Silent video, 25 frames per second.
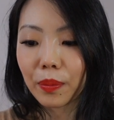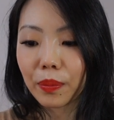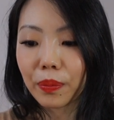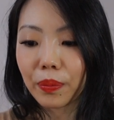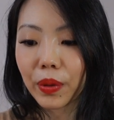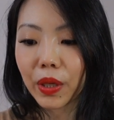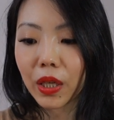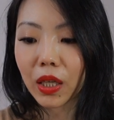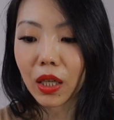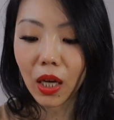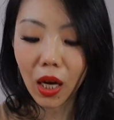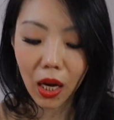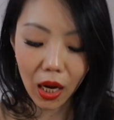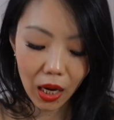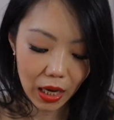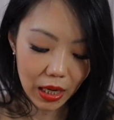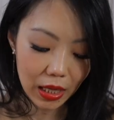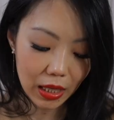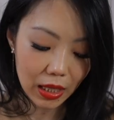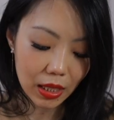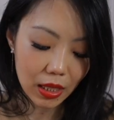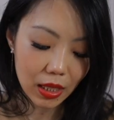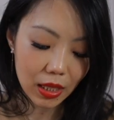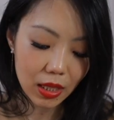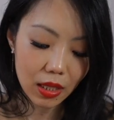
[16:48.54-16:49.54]

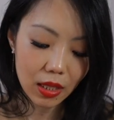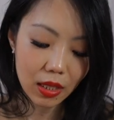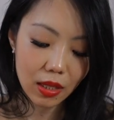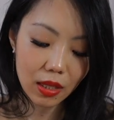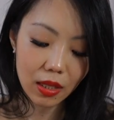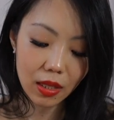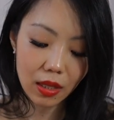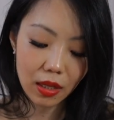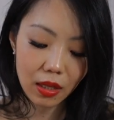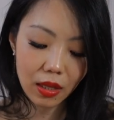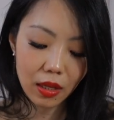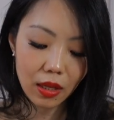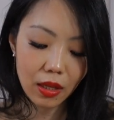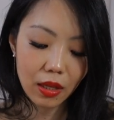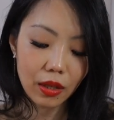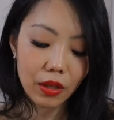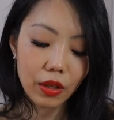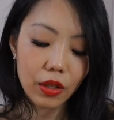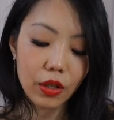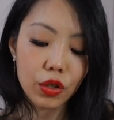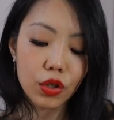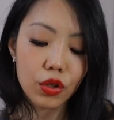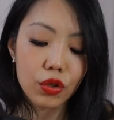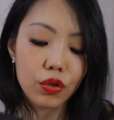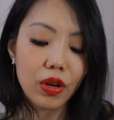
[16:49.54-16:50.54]
because
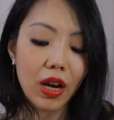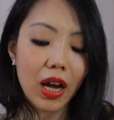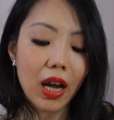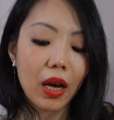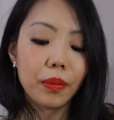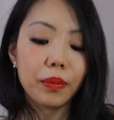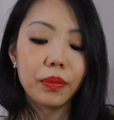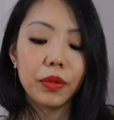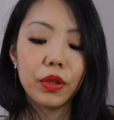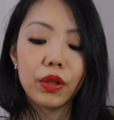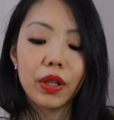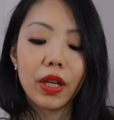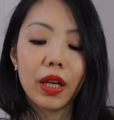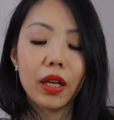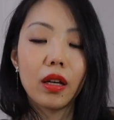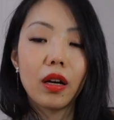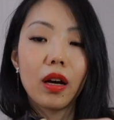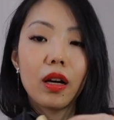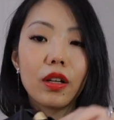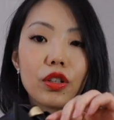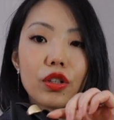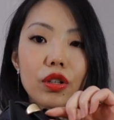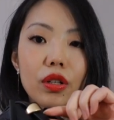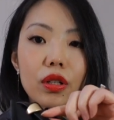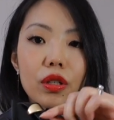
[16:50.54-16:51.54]
the strap you
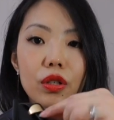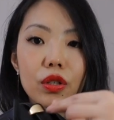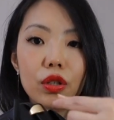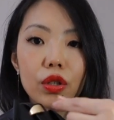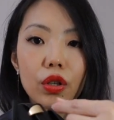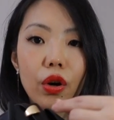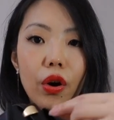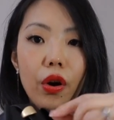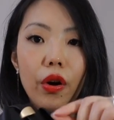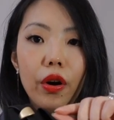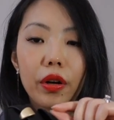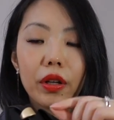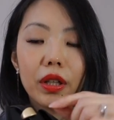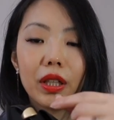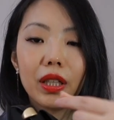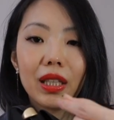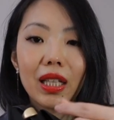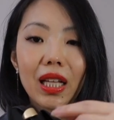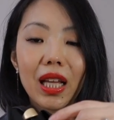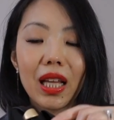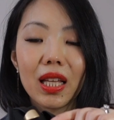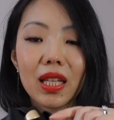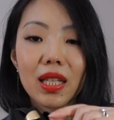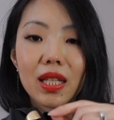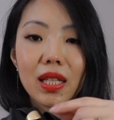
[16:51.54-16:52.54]
cannot just turn it
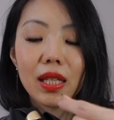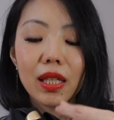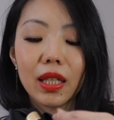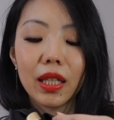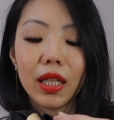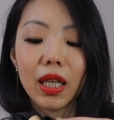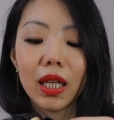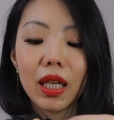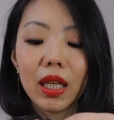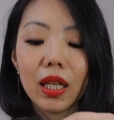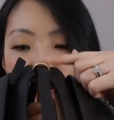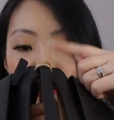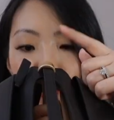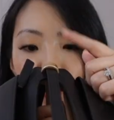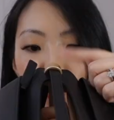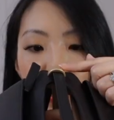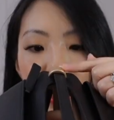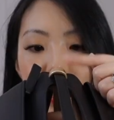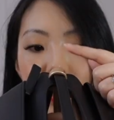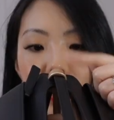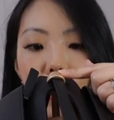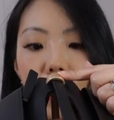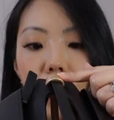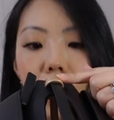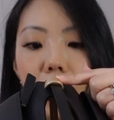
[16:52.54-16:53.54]
easily from
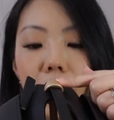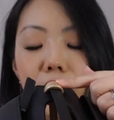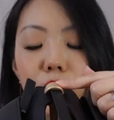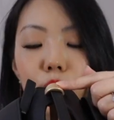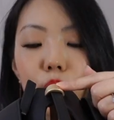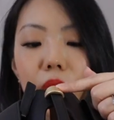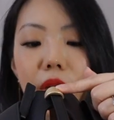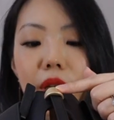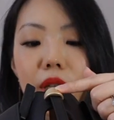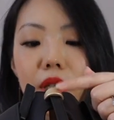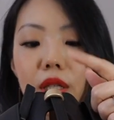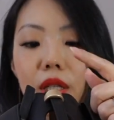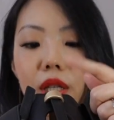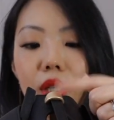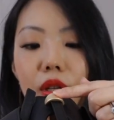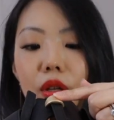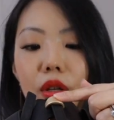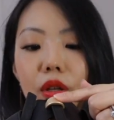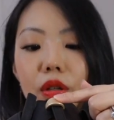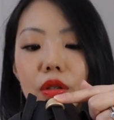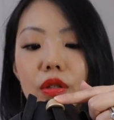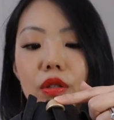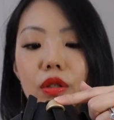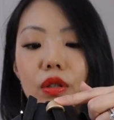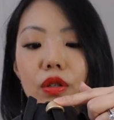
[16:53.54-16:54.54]
where the hardware
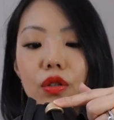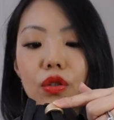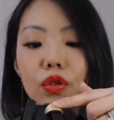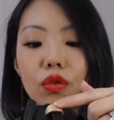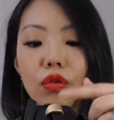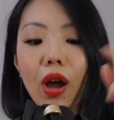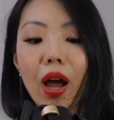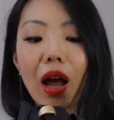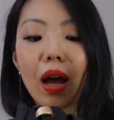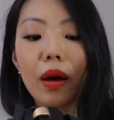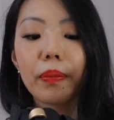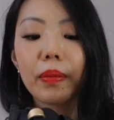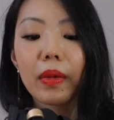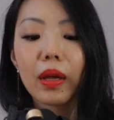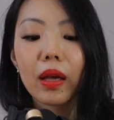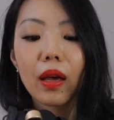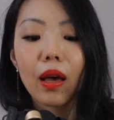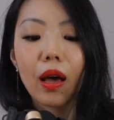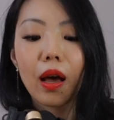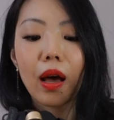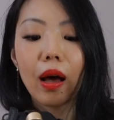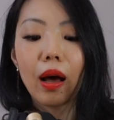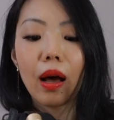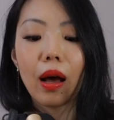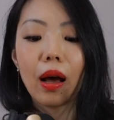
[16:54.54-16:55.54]
secures the strap.
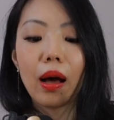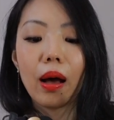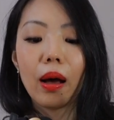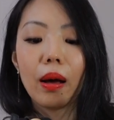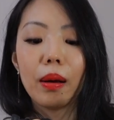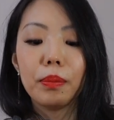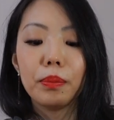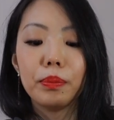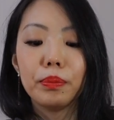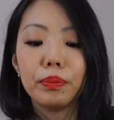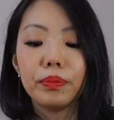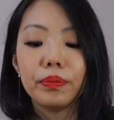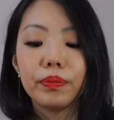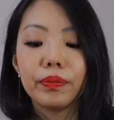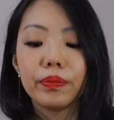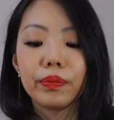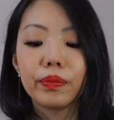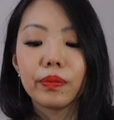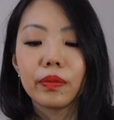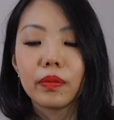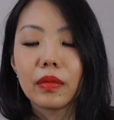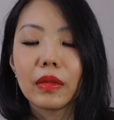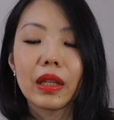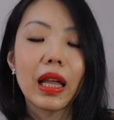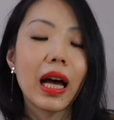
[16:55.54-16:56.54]
Um,
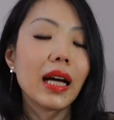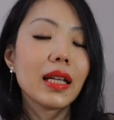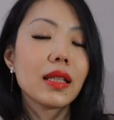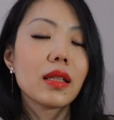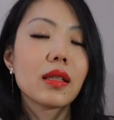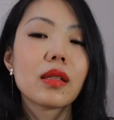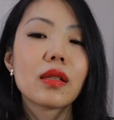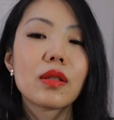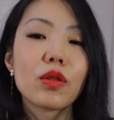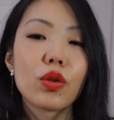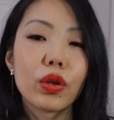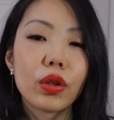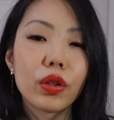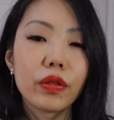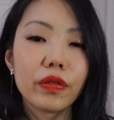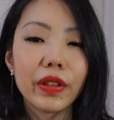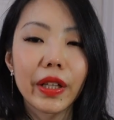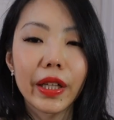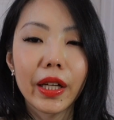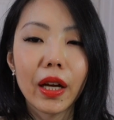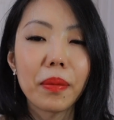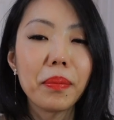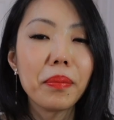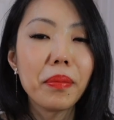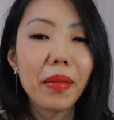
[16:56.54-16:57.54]
that's sort of
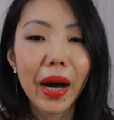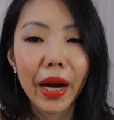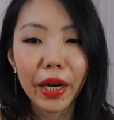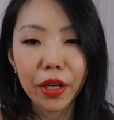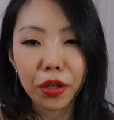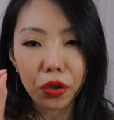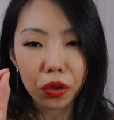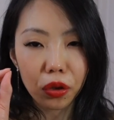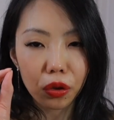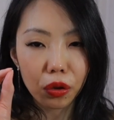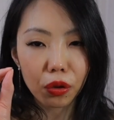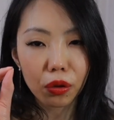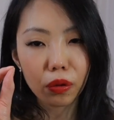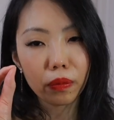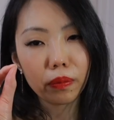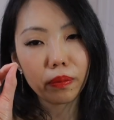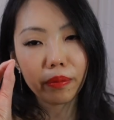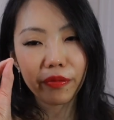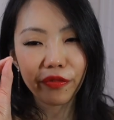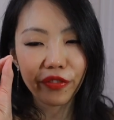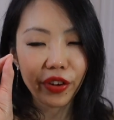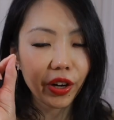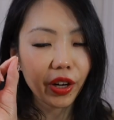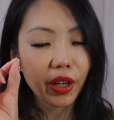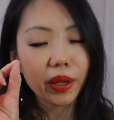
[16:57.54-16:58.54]
like a minor,
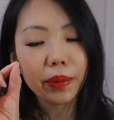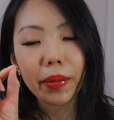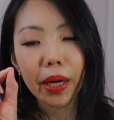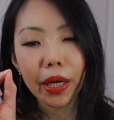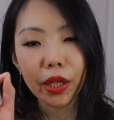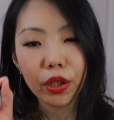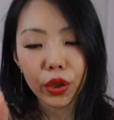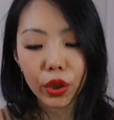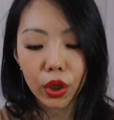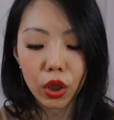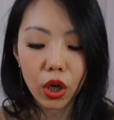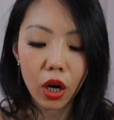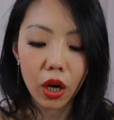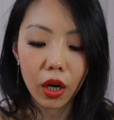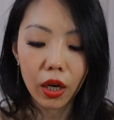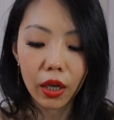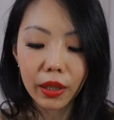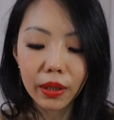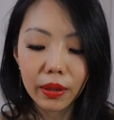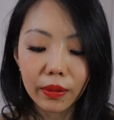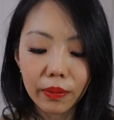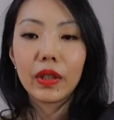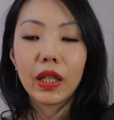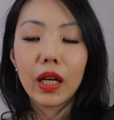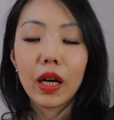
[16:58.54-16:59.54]
very minor
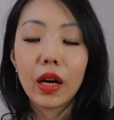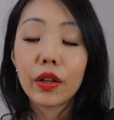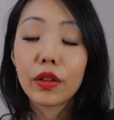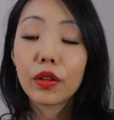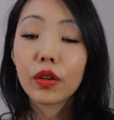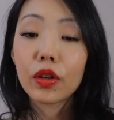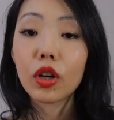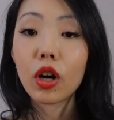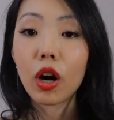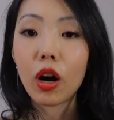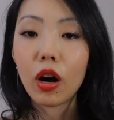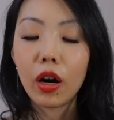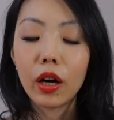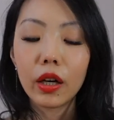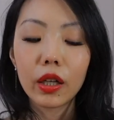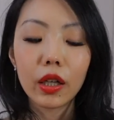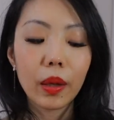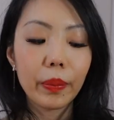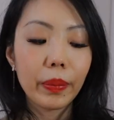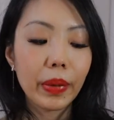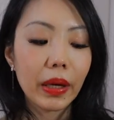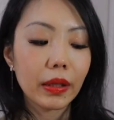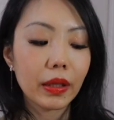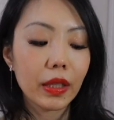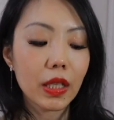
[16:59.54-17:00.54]
con. The other con
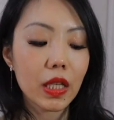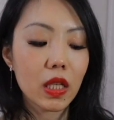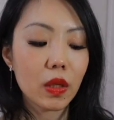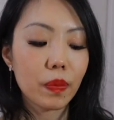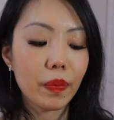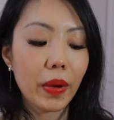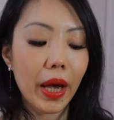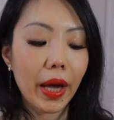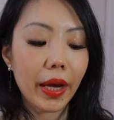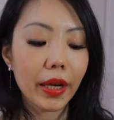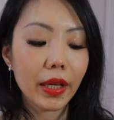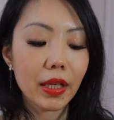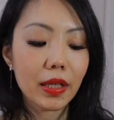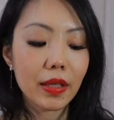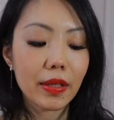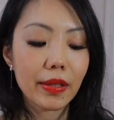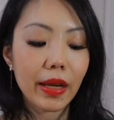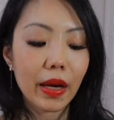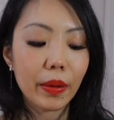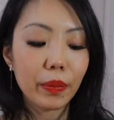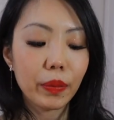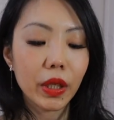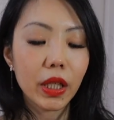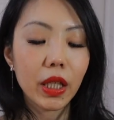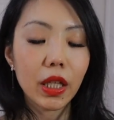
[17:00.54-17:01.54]
about this bag is
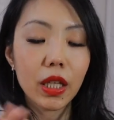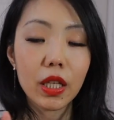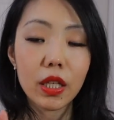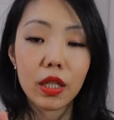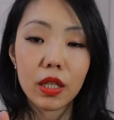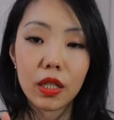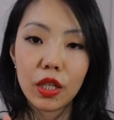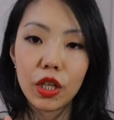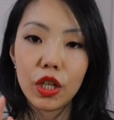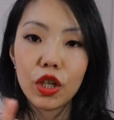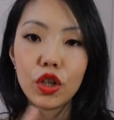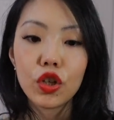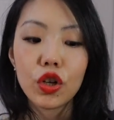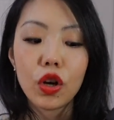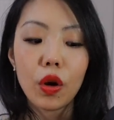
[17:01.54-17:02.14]
that because each